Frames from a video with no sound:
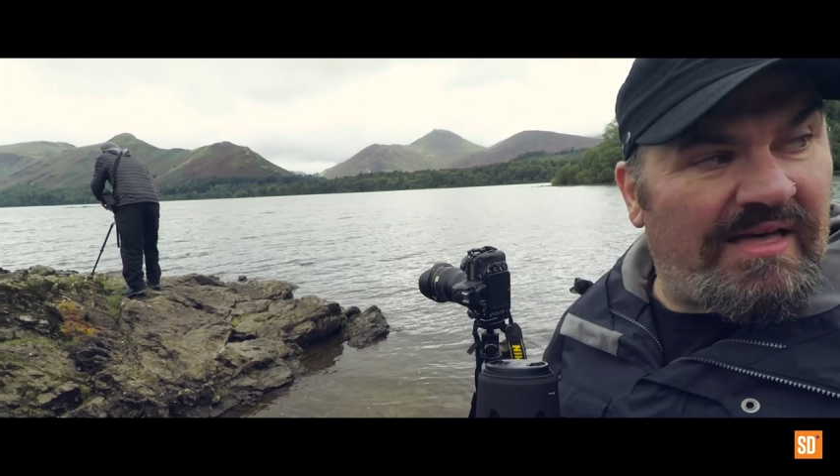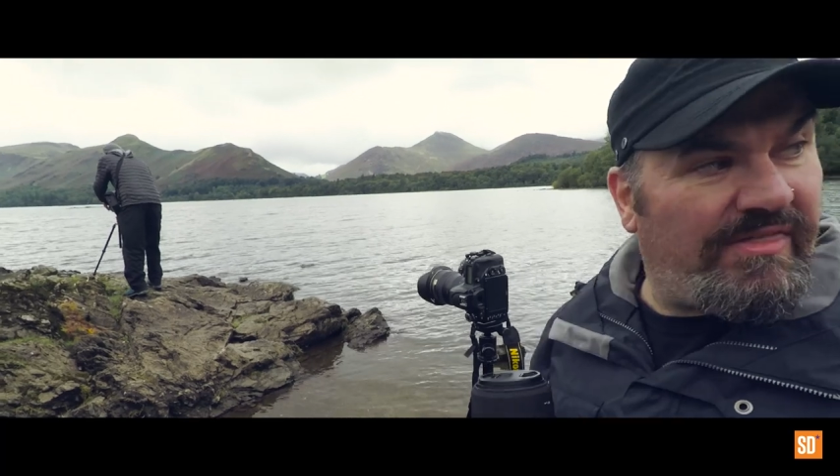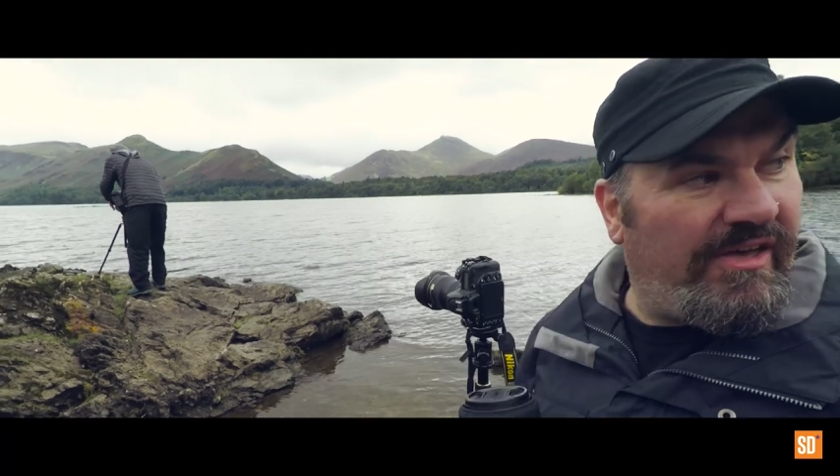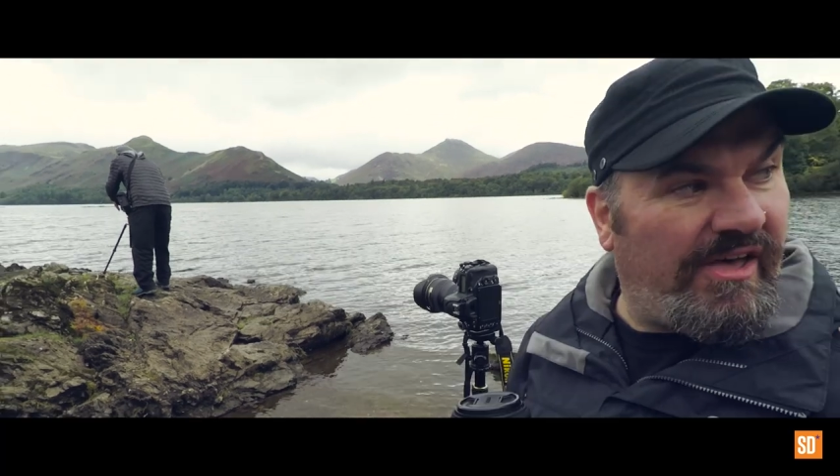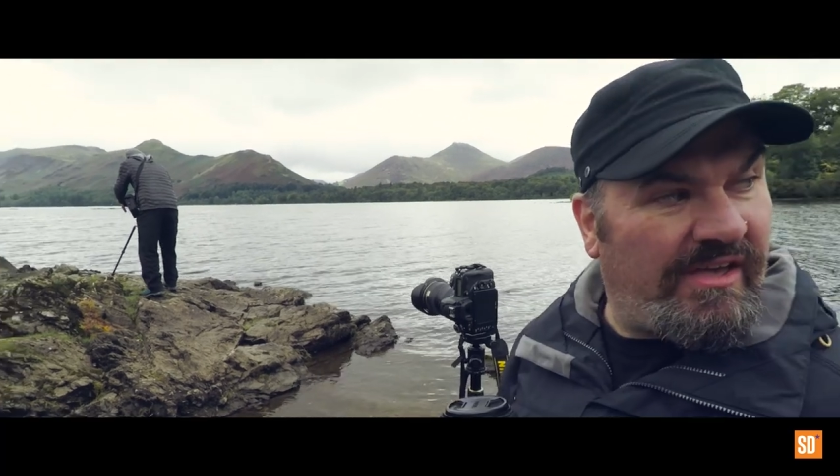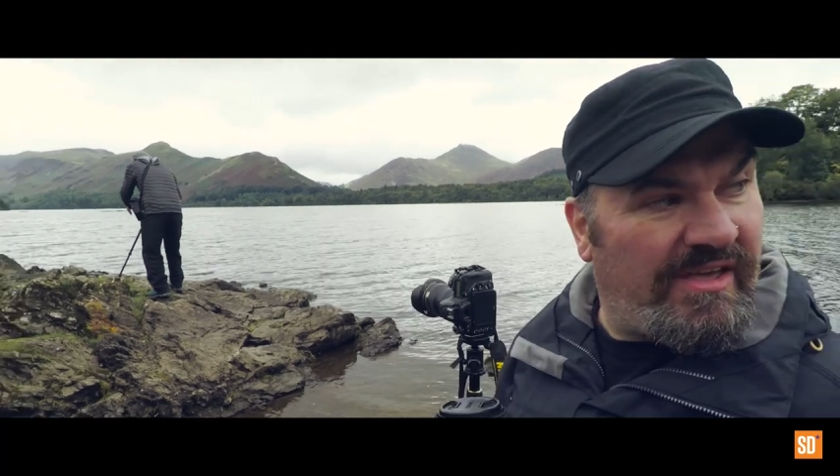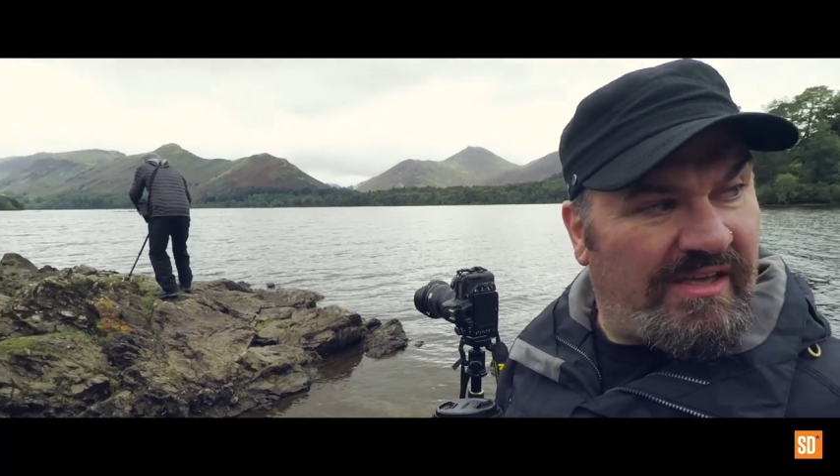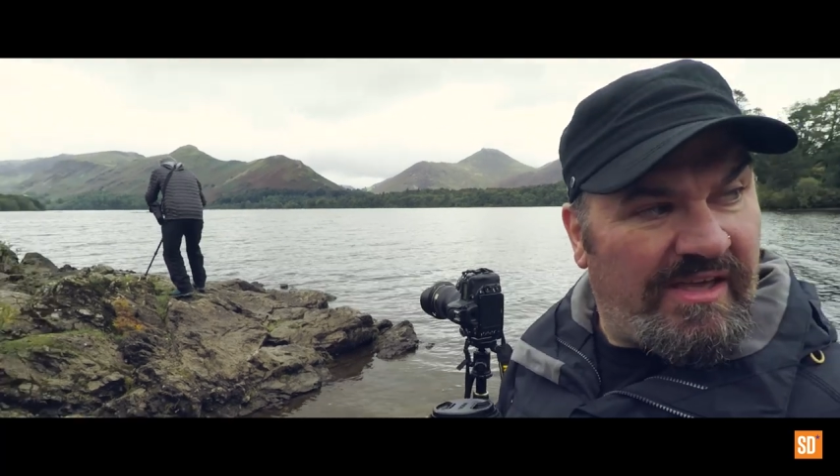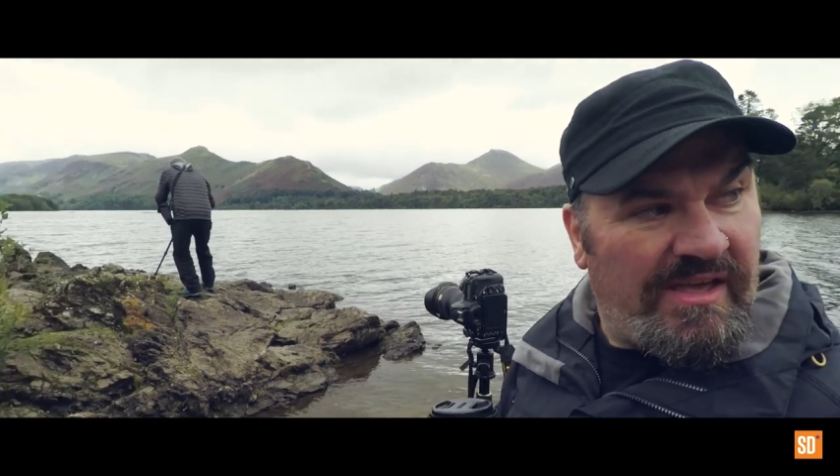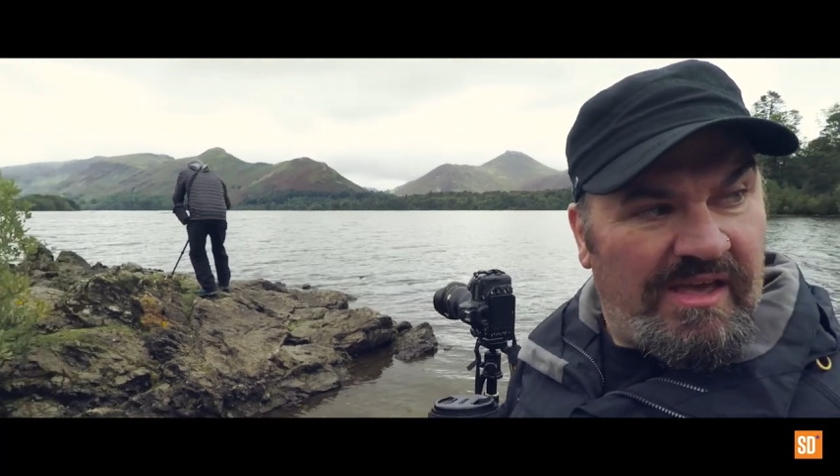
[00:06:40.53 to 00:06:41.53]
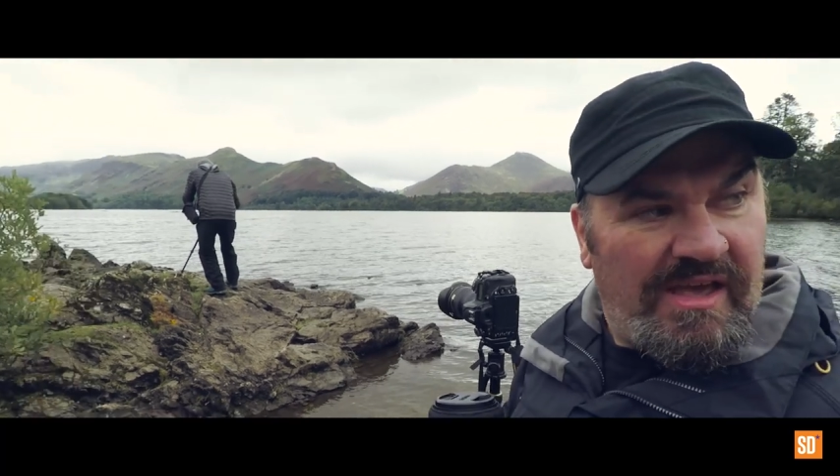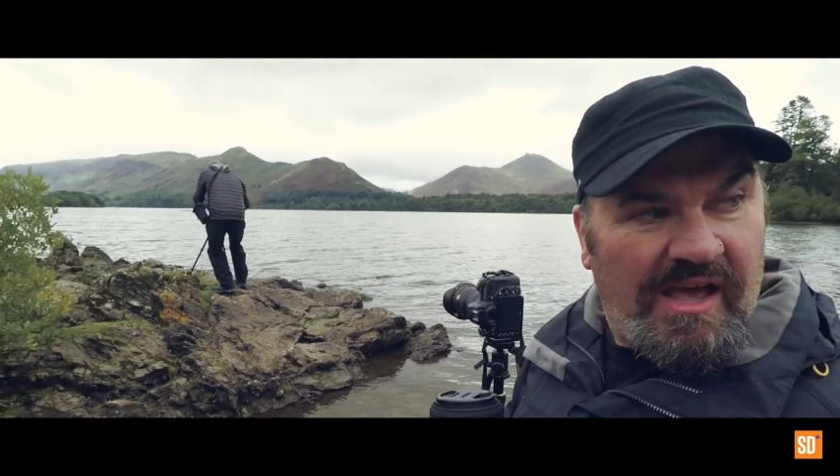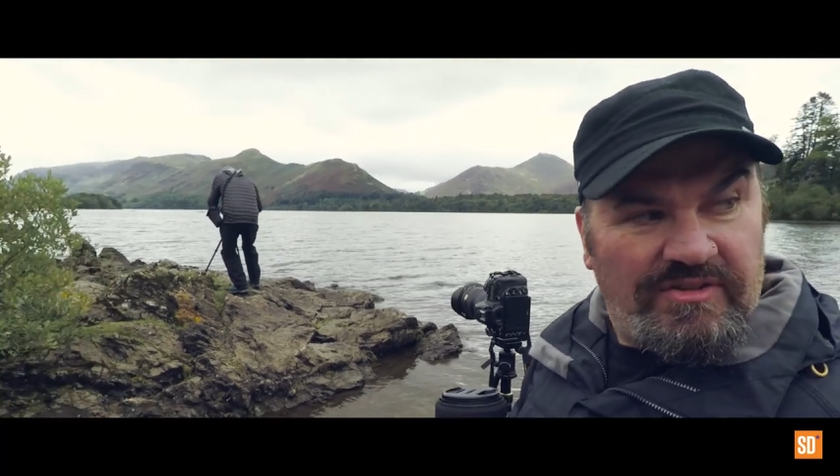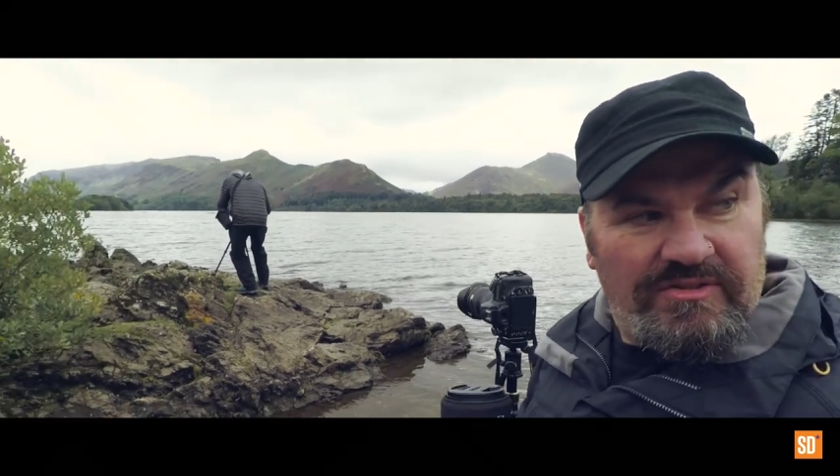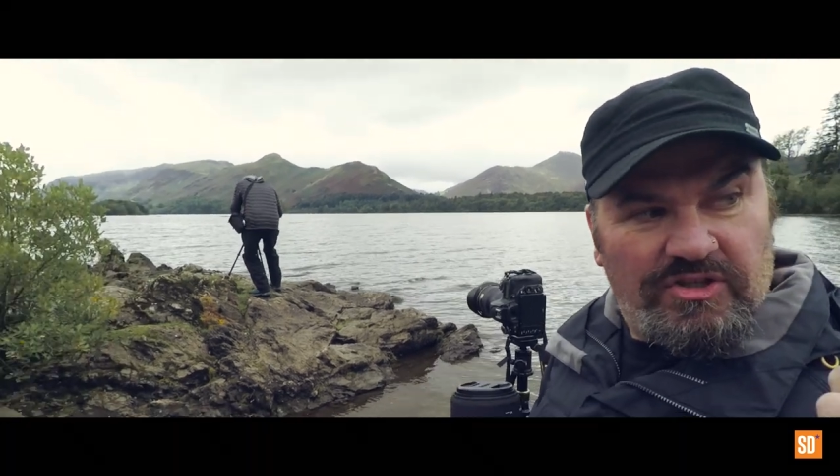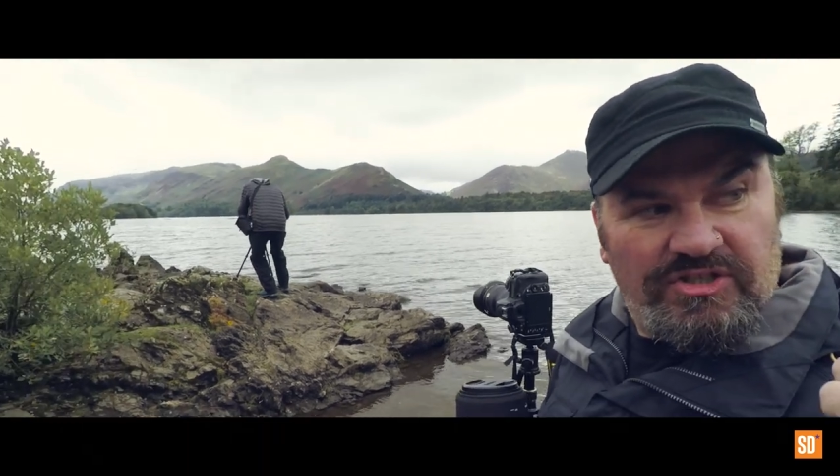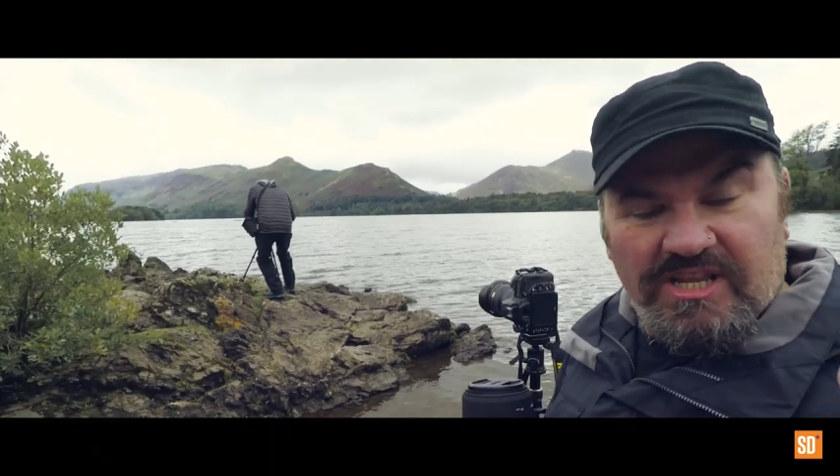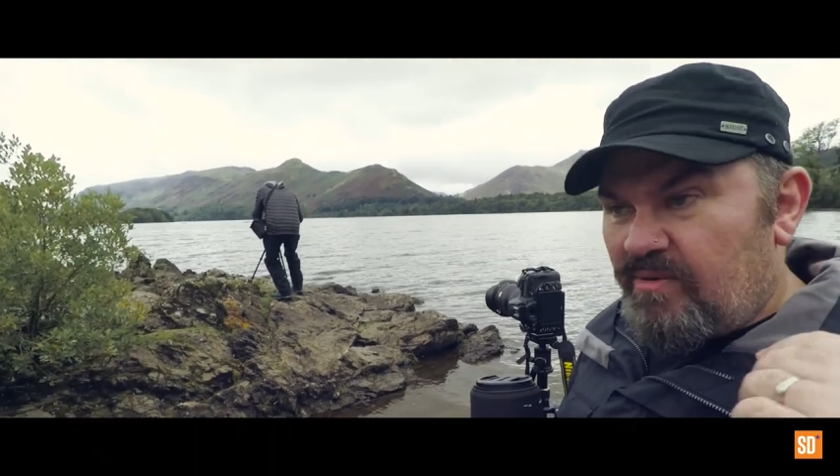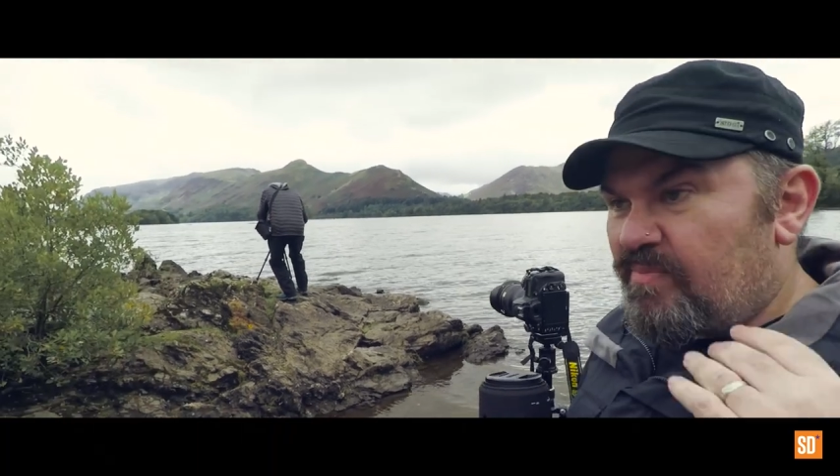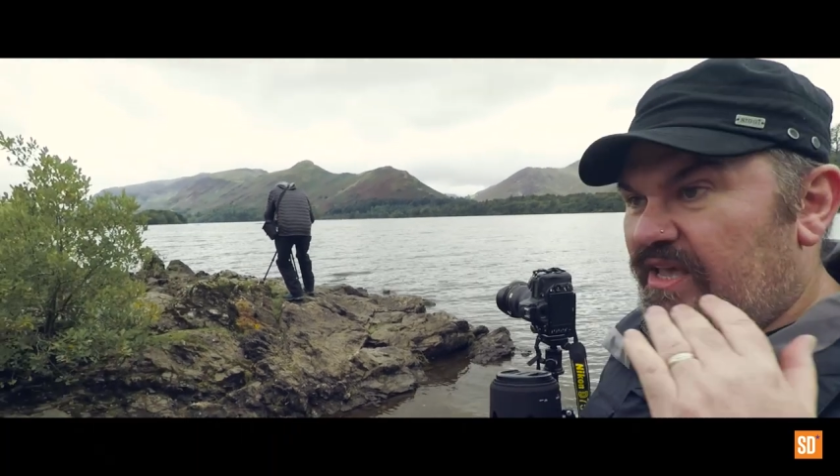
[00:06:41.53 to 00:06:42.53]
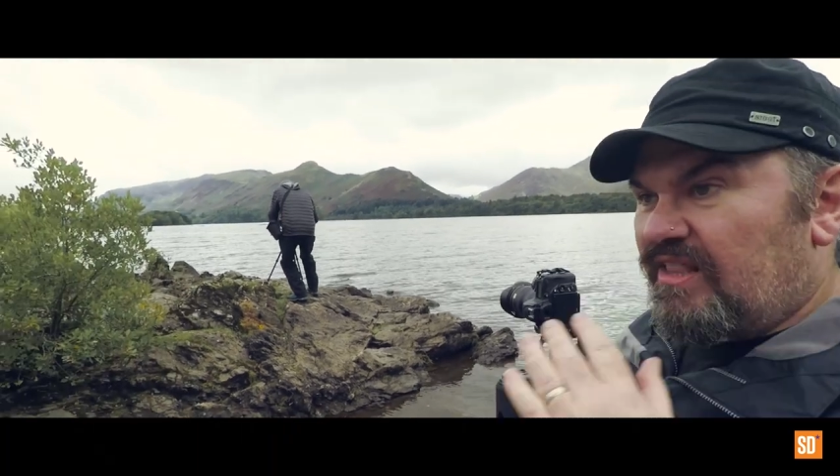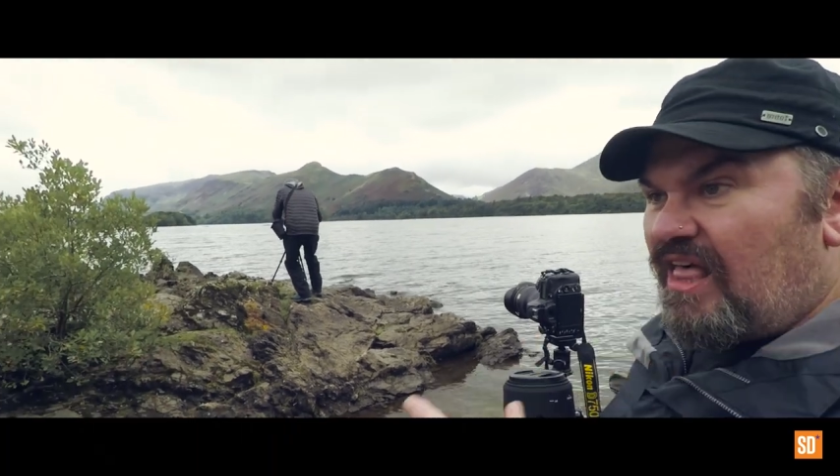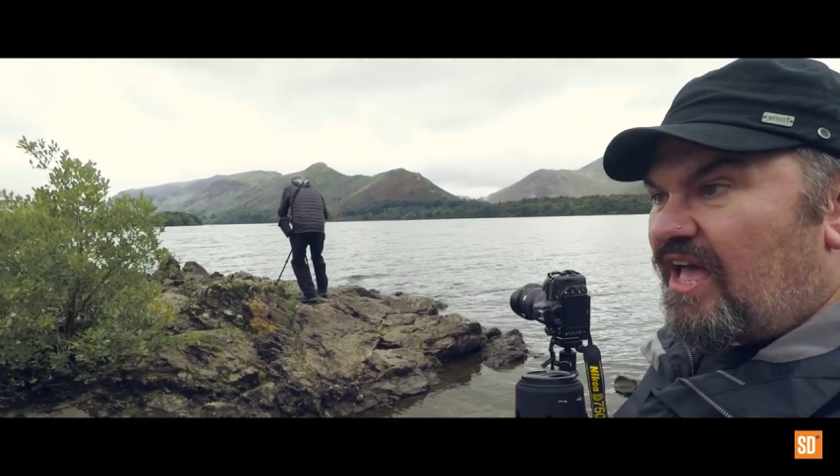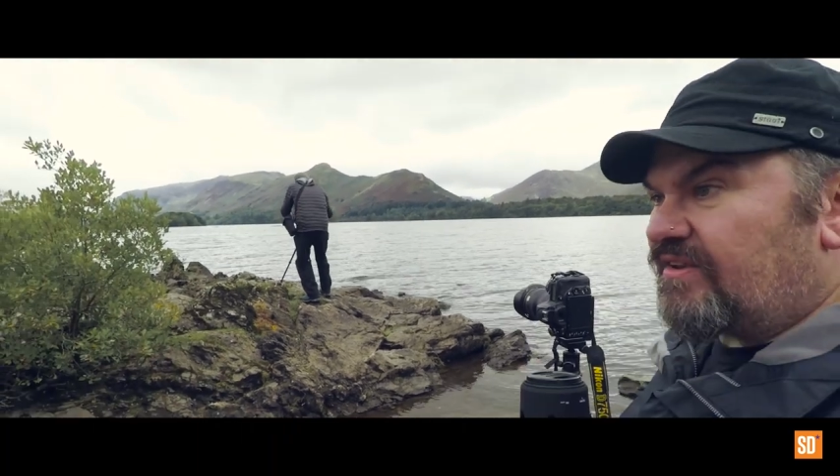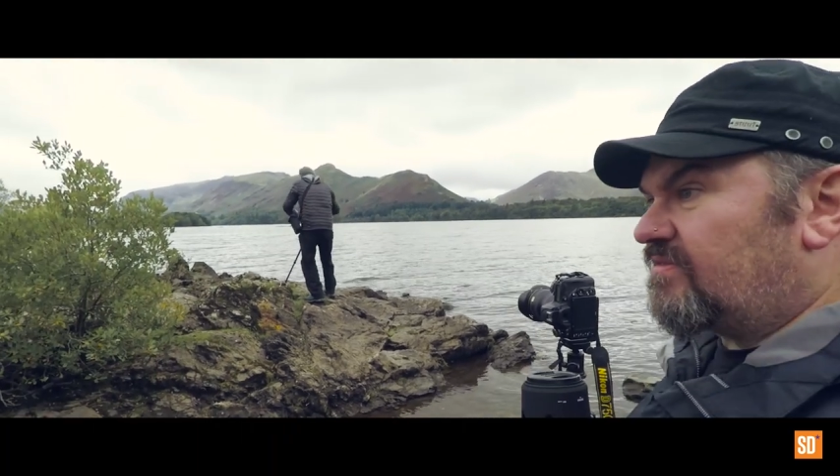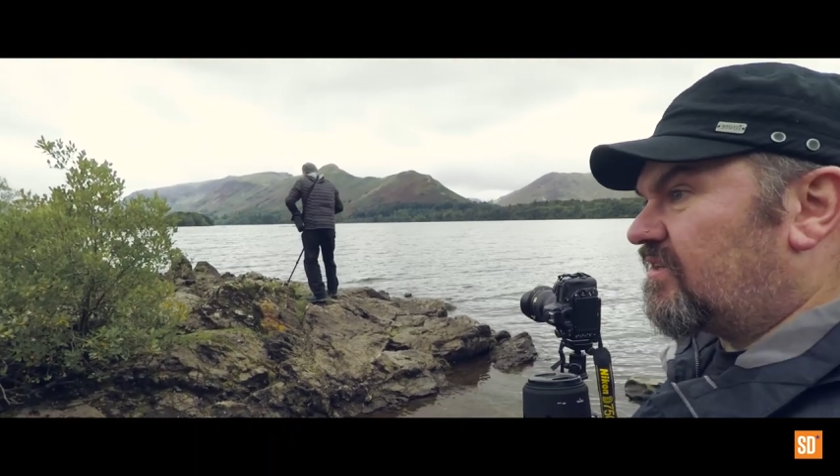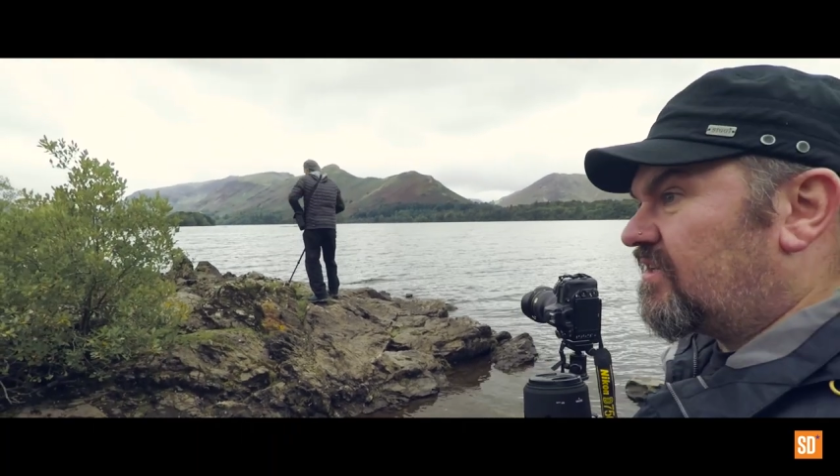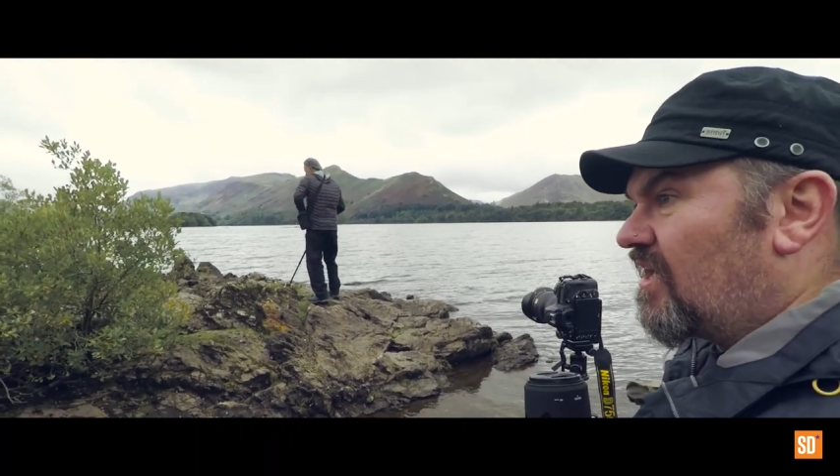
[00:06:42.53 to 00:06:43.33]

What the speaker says: back there and just did a beeline